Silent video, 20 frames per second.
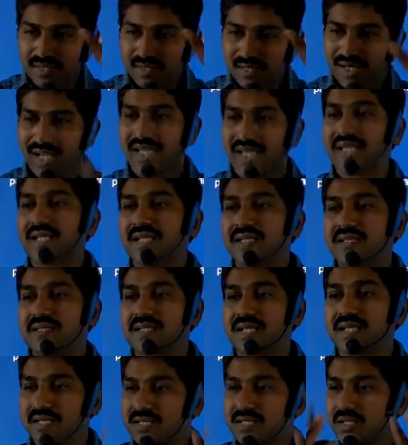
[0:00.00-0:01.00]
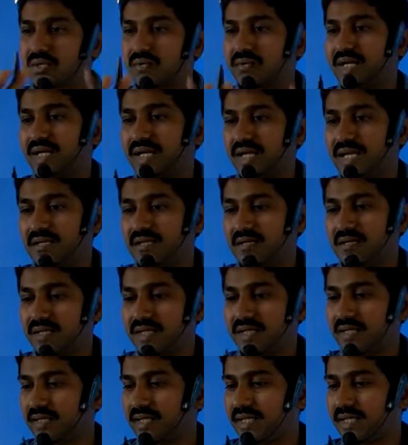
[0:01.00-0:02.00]
the lines or square
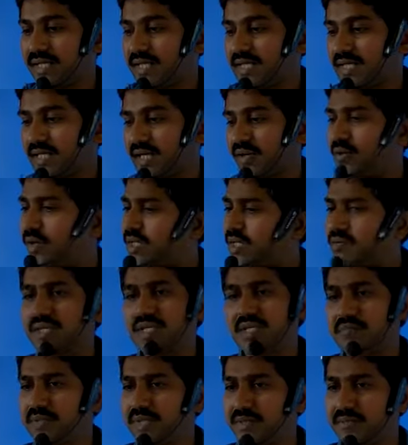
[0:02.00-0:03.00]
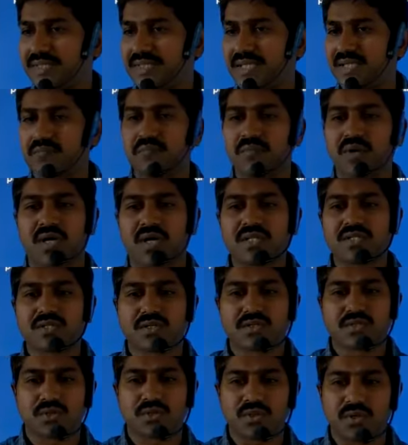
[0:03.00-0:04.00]
area, whatever it may be, that
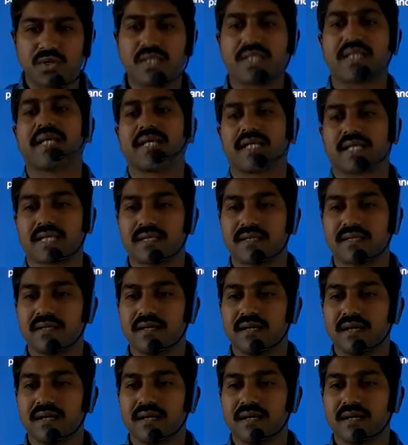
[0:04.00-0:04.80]
mass you should not take